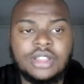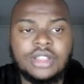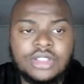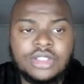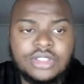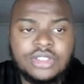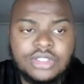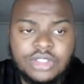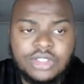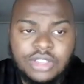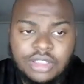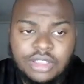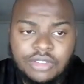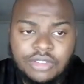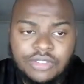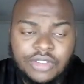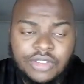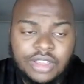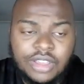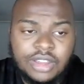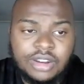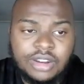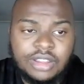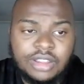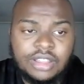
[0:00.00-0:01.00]
So if
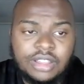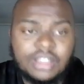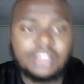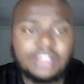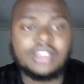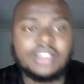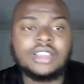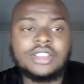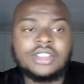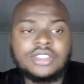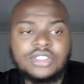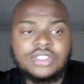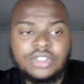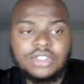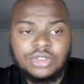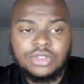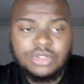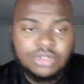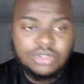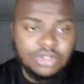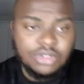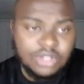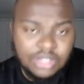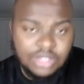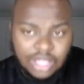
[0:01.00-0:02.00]
error, so